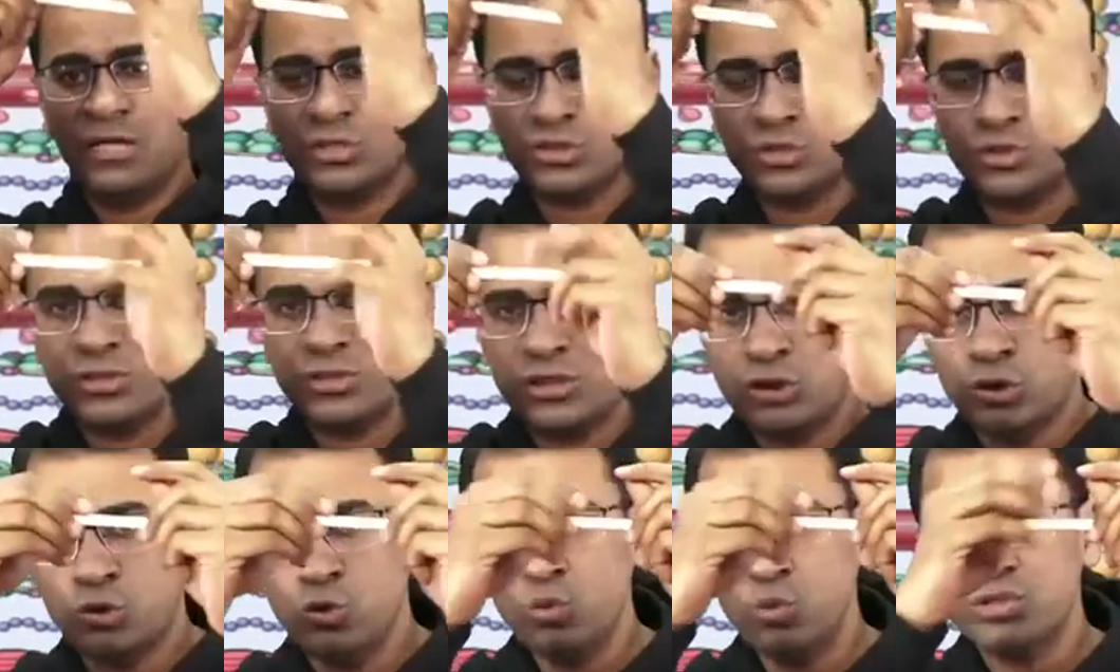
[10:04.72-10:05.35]
So
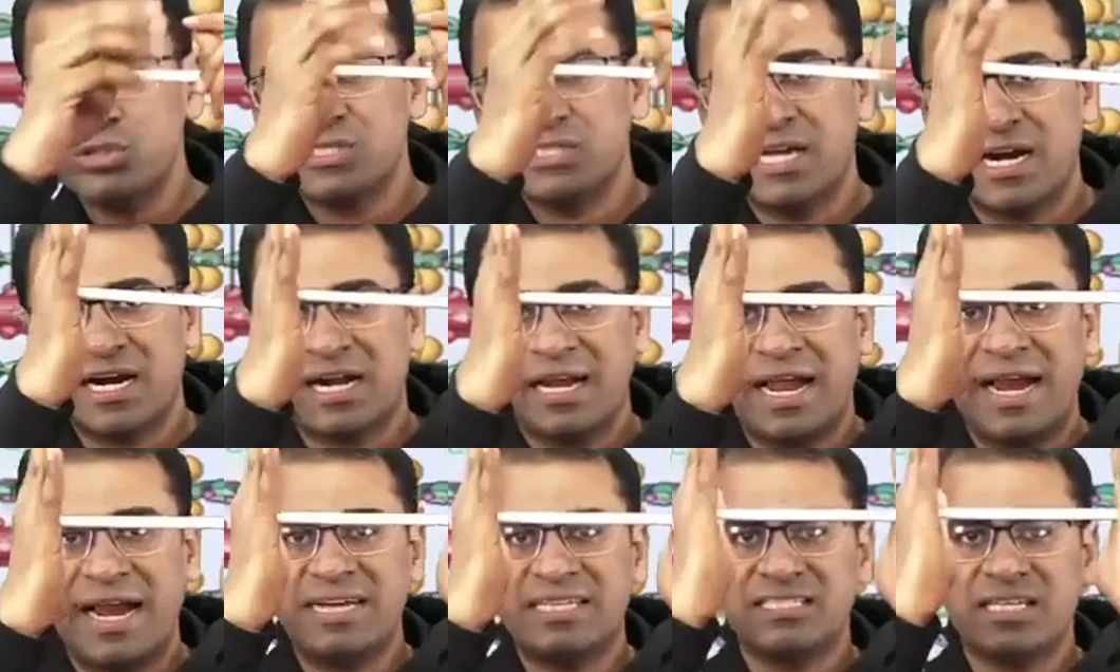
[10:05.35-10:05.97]
the two Z
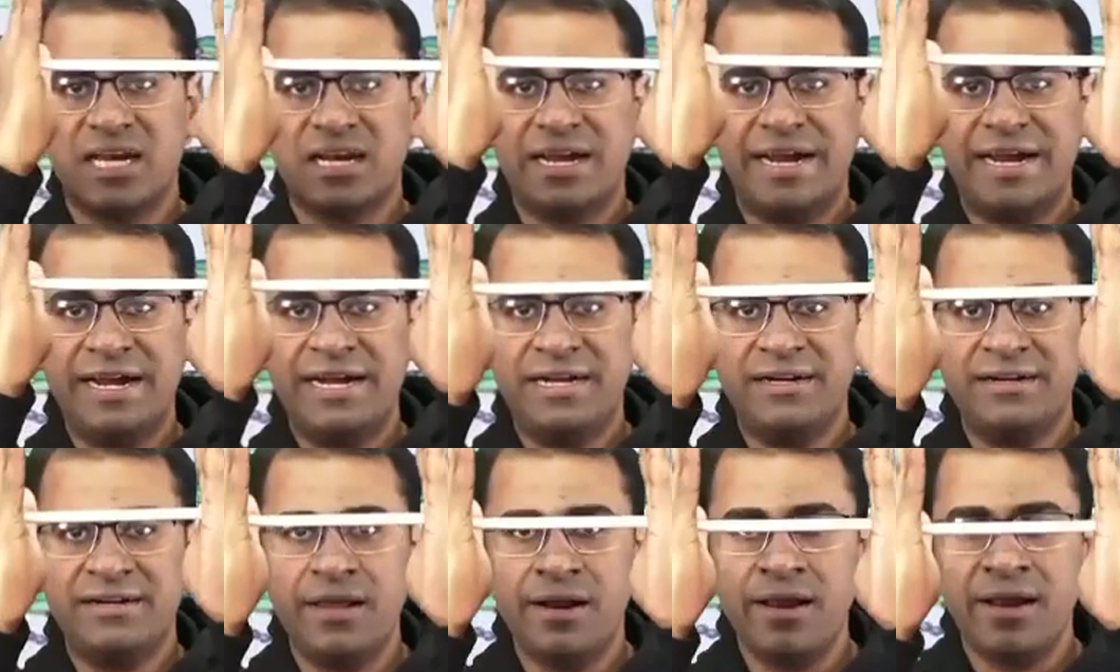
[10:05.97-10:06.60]
lines are
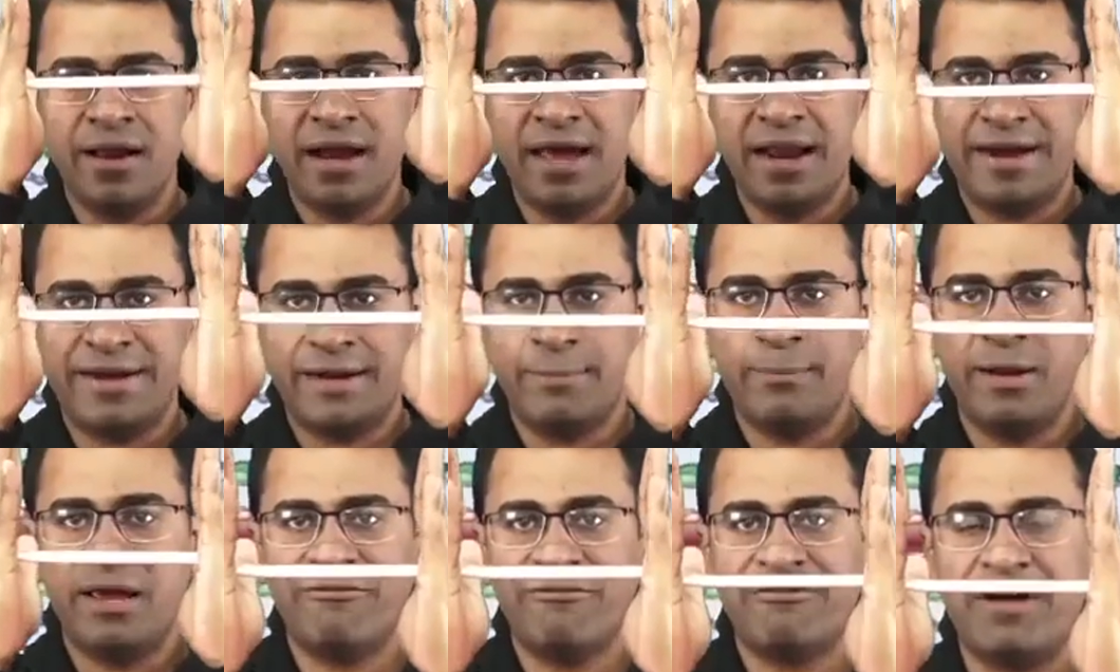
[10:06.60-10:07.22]

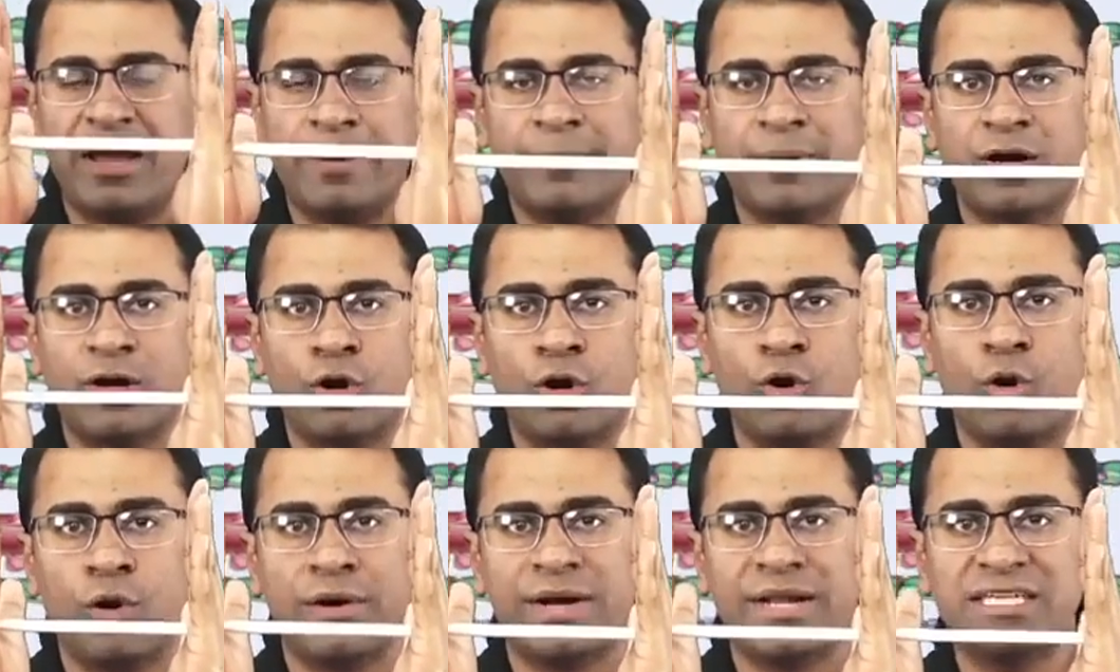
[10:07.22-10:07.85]
interconnected by a fiber
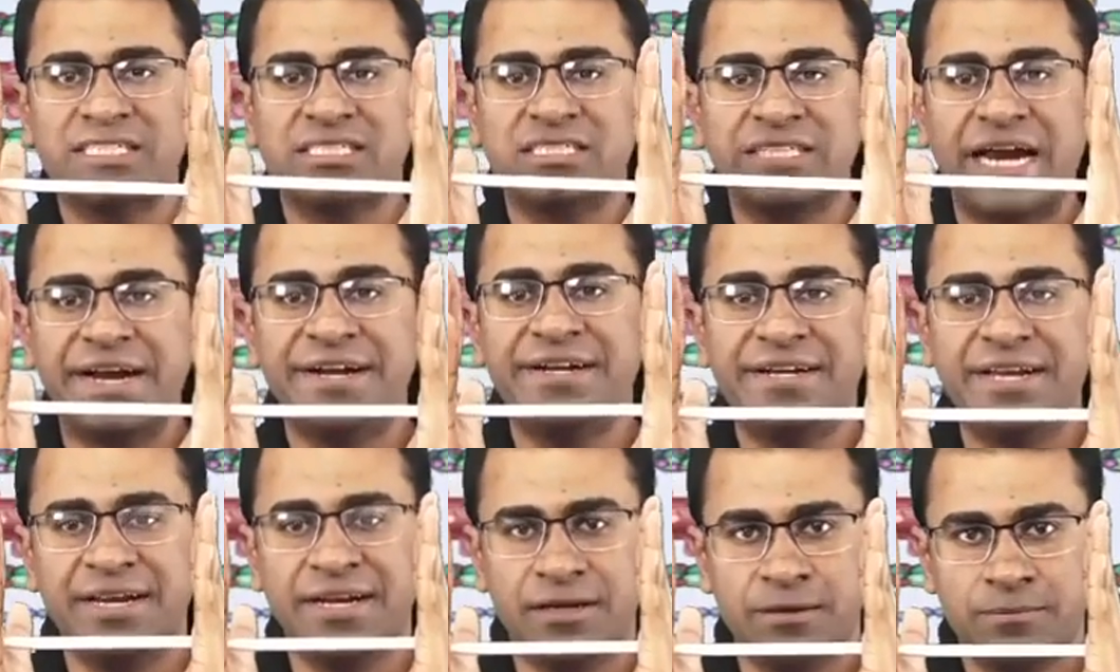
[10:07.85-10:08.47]
called as
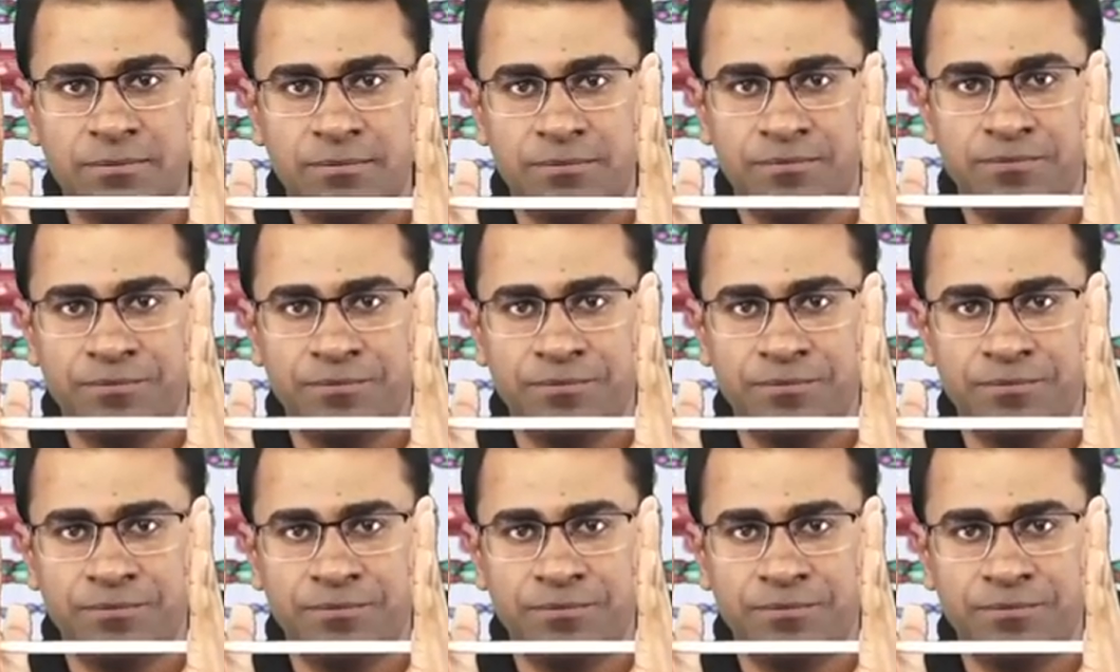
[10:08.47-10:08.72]
titin.